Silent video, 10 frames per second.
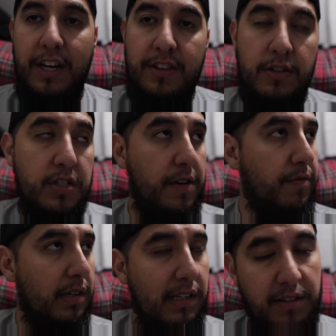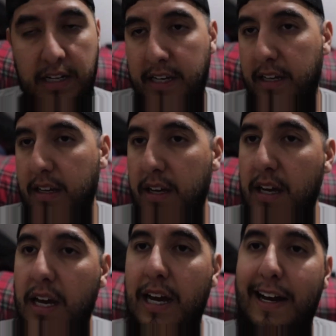uh, Thursday for another day.
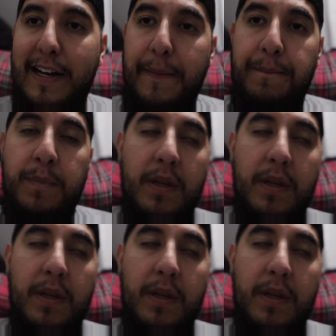Um,